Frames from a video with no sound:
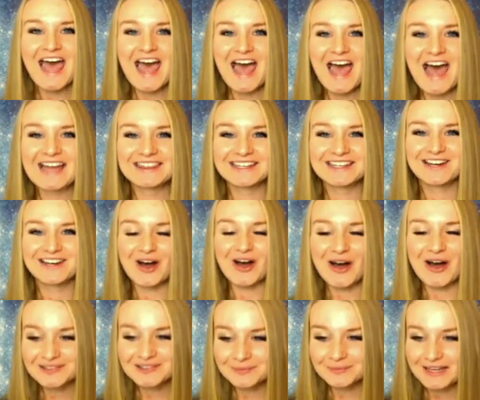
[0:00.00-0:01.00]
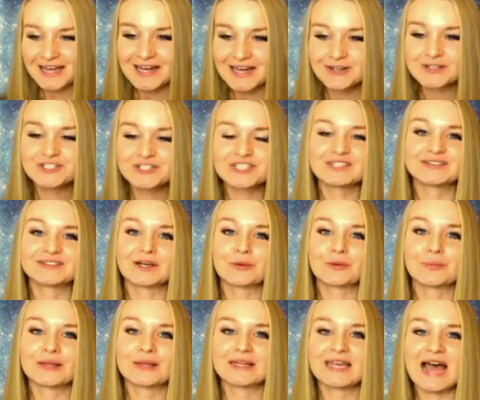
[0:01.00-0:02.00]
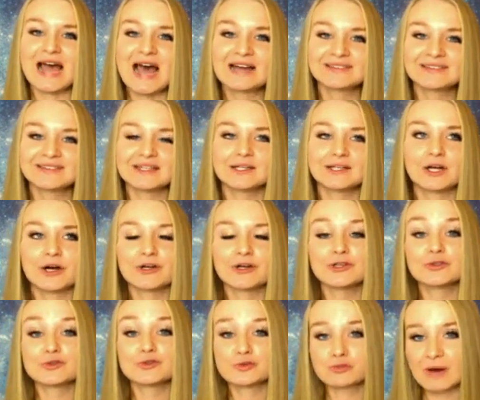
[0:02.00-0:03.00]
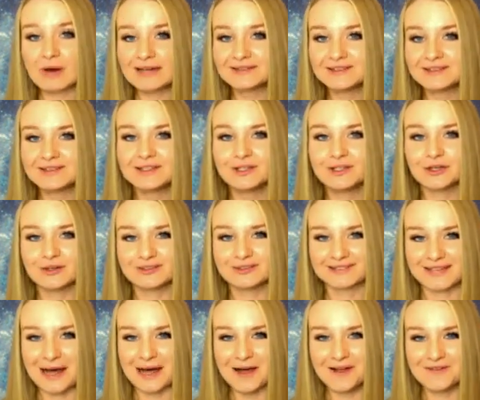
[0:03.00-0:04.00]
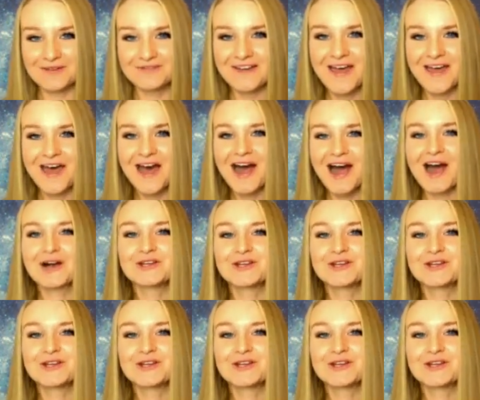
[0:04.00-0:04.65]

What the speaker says: And the cosmic energies are really asking, are you trusting yourself? Are